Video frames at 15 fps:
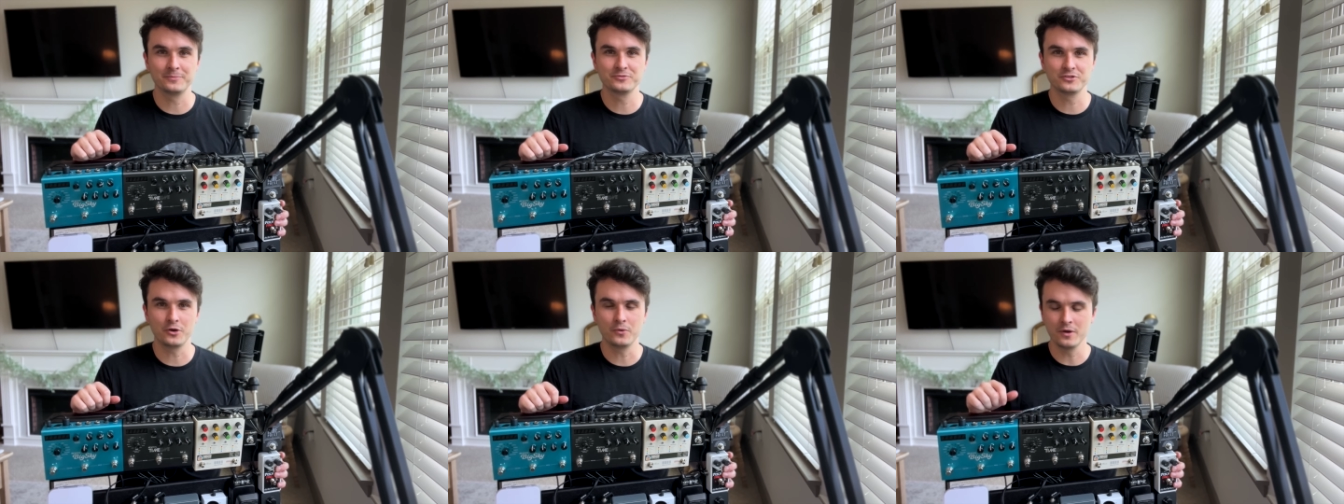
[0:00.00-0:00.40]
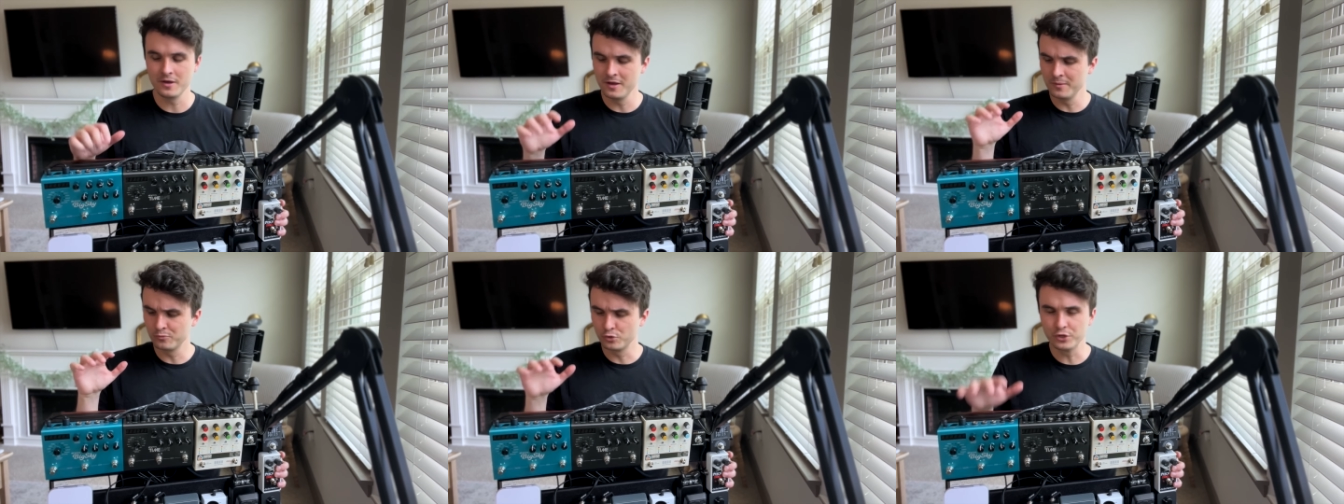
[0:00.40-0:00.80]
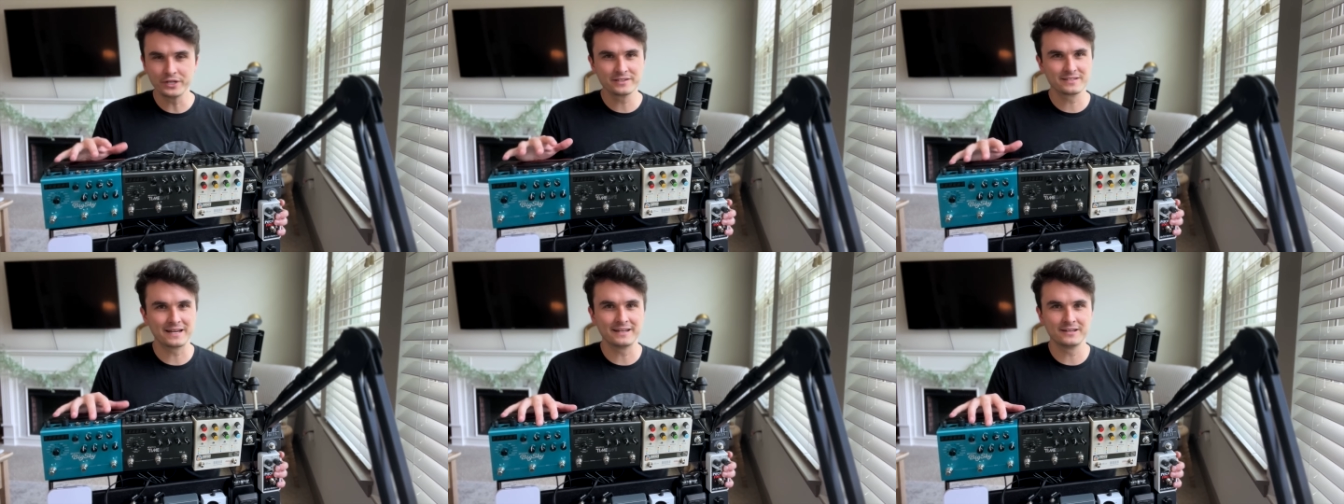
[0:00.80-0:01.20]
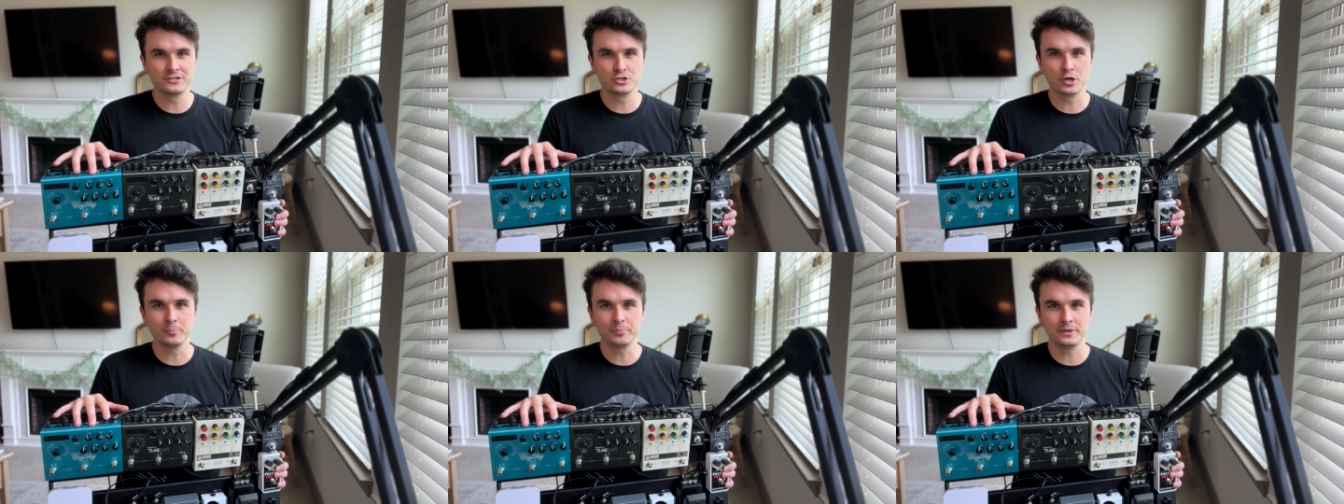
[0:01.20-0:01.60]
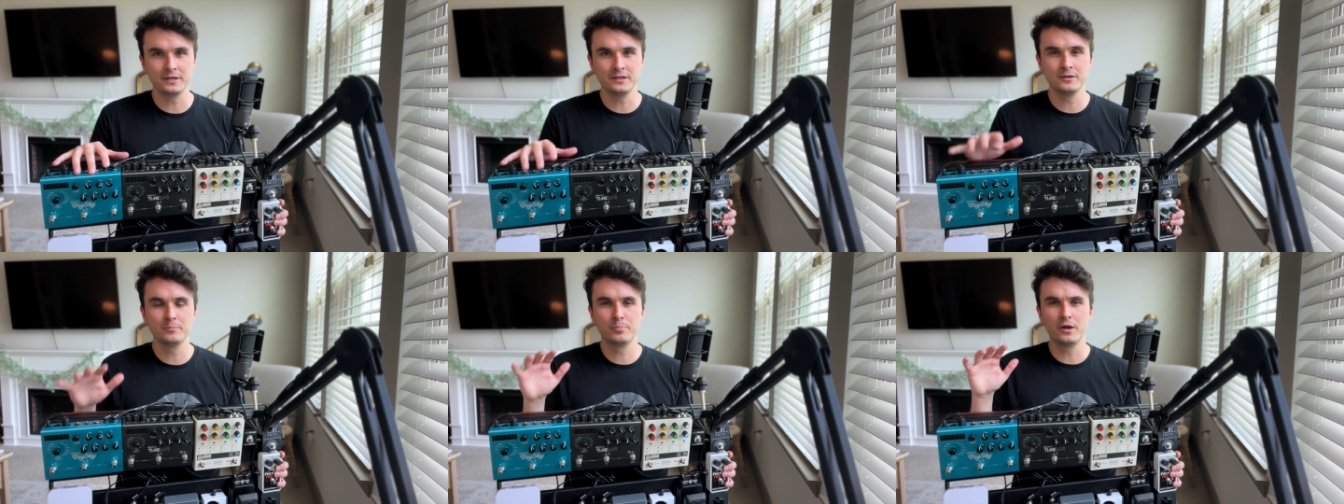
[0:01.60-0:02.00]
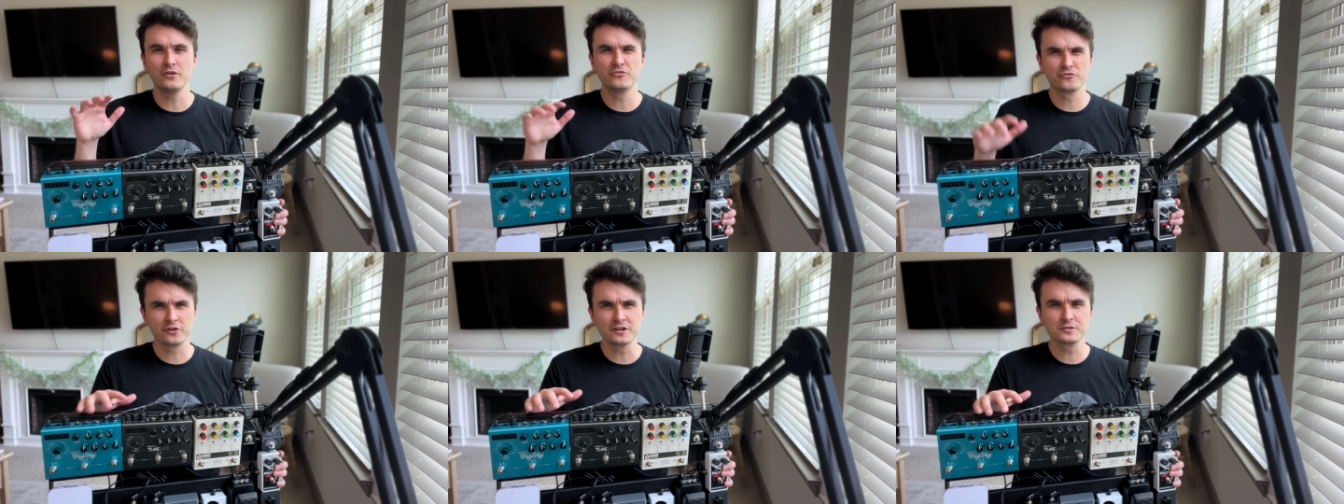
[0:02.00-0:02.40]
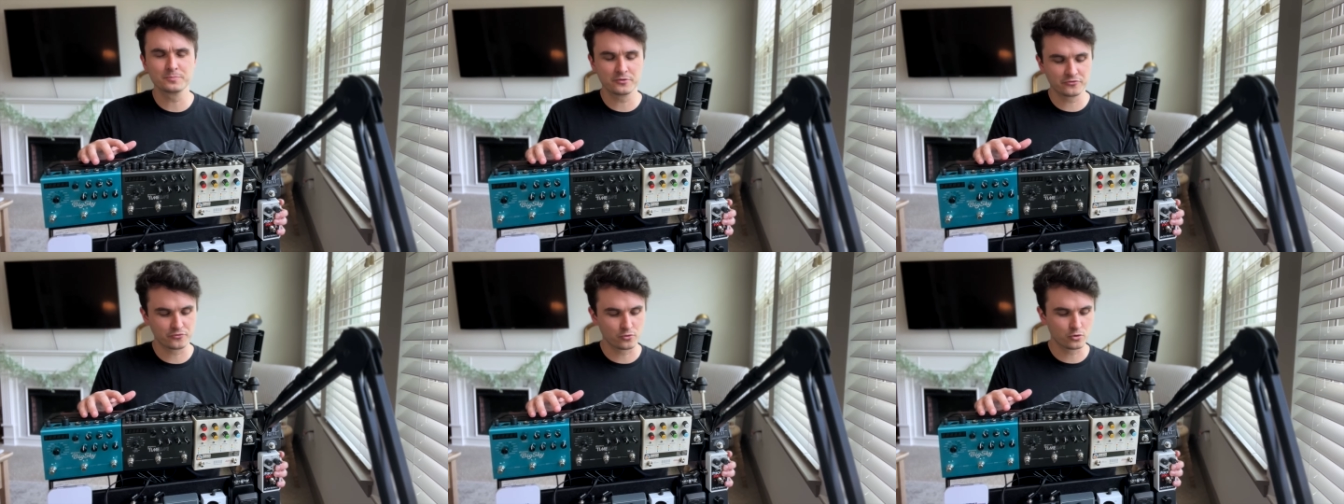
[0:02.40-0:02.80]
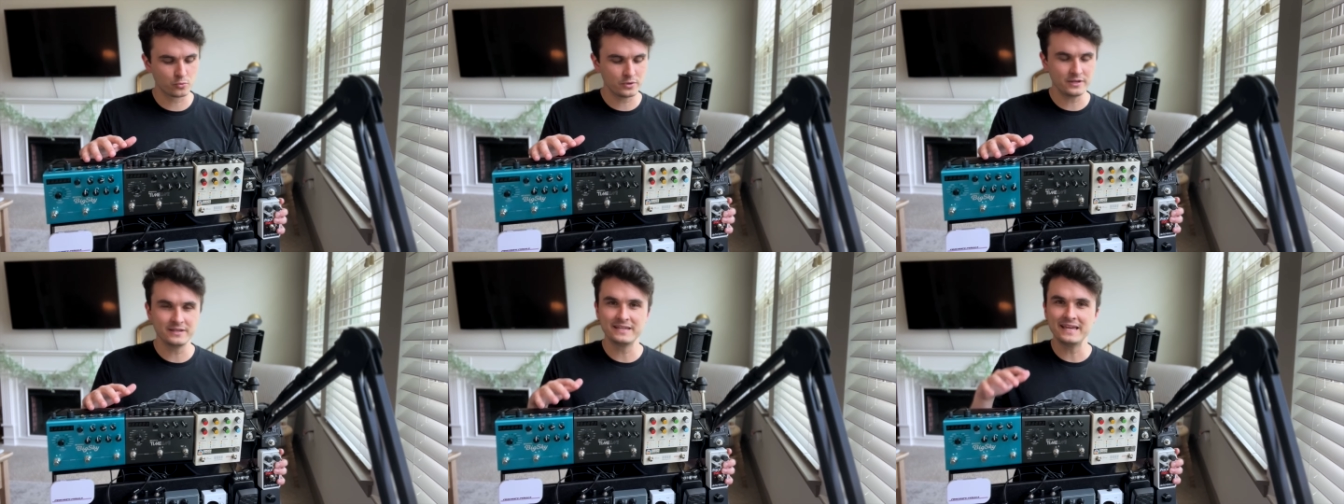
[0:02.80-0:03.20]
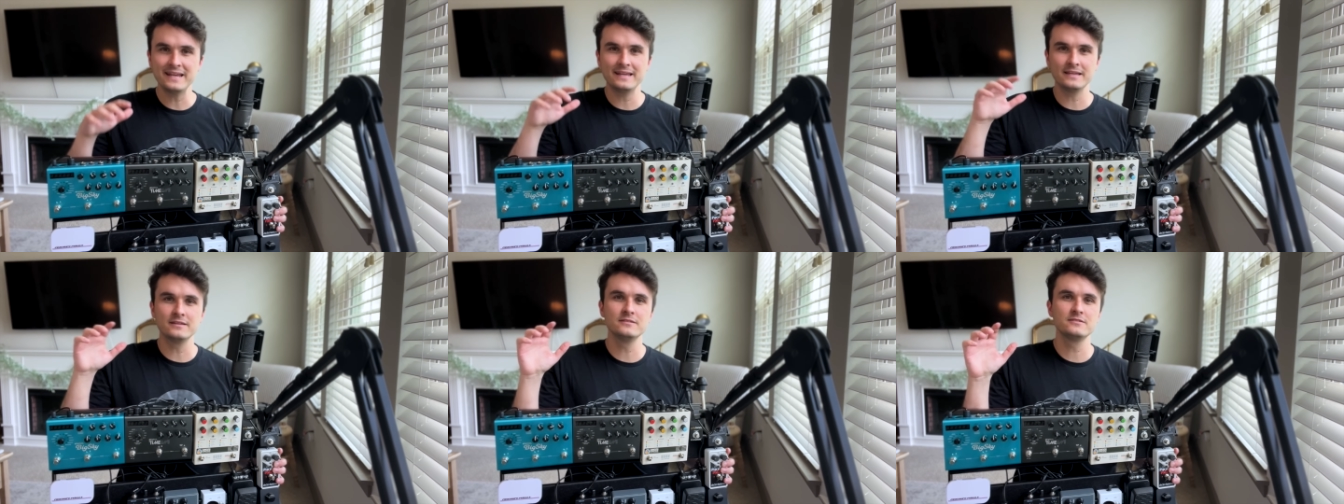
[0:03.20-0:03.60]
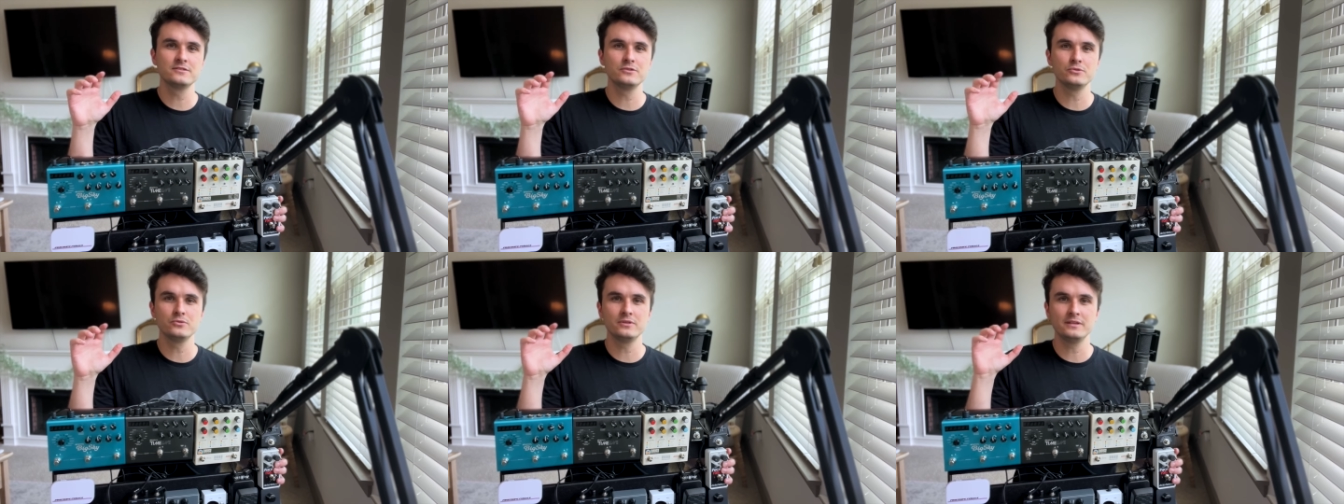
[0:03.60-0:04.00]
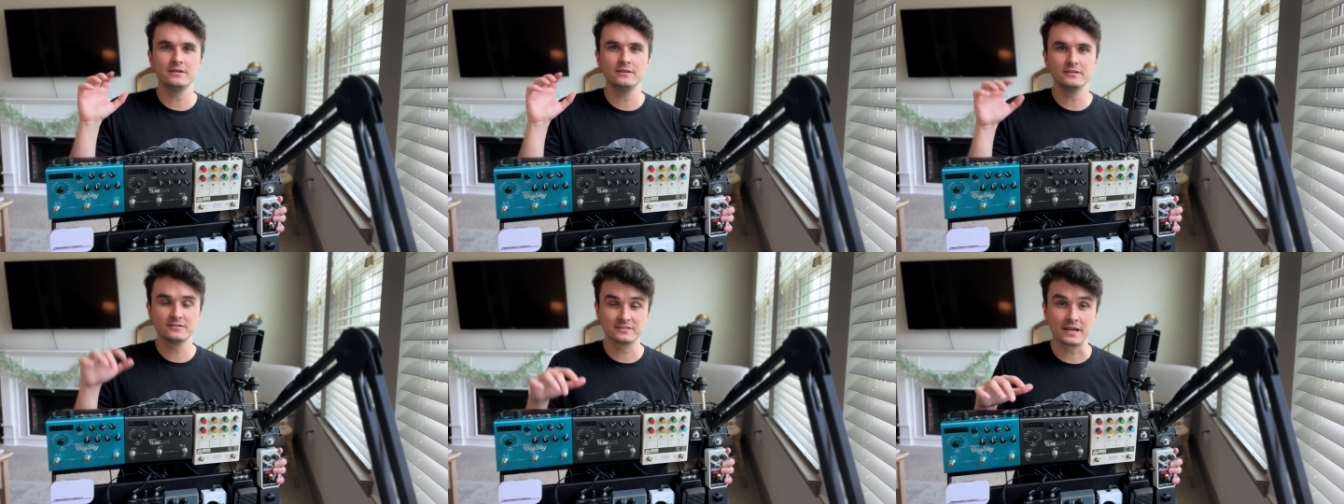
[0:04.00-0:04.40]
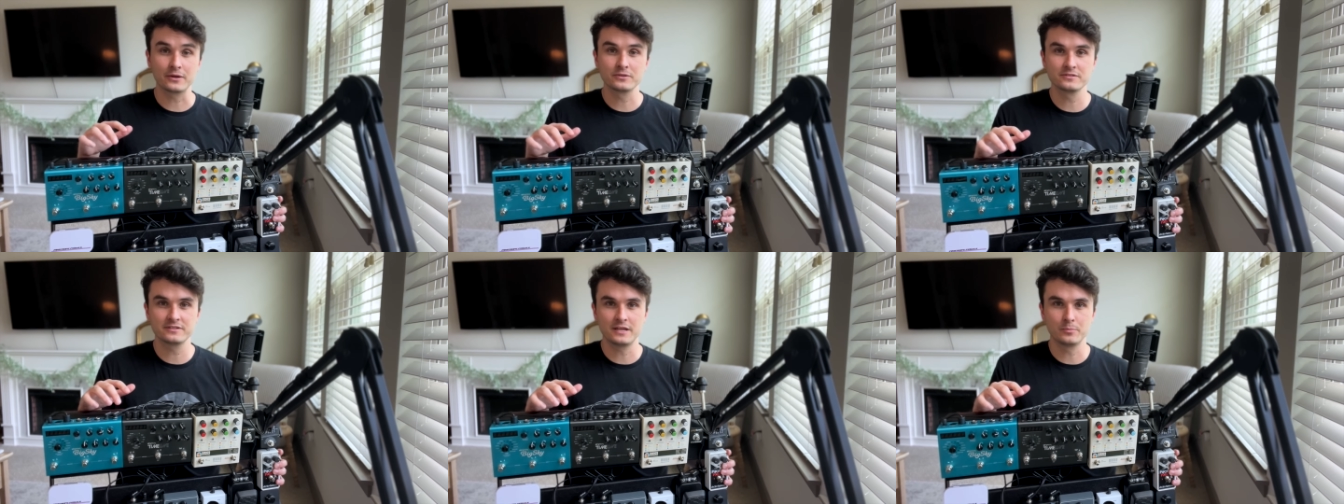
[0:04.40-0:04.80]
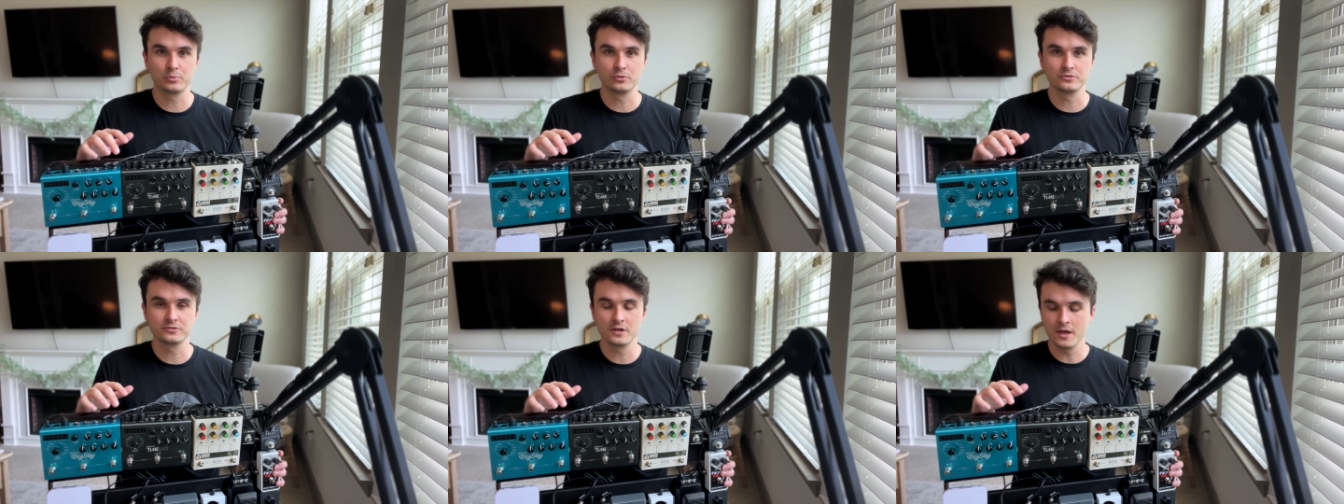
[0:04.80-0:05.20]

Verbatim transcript: So really excited to jump in, but first, before we get into the sound samples,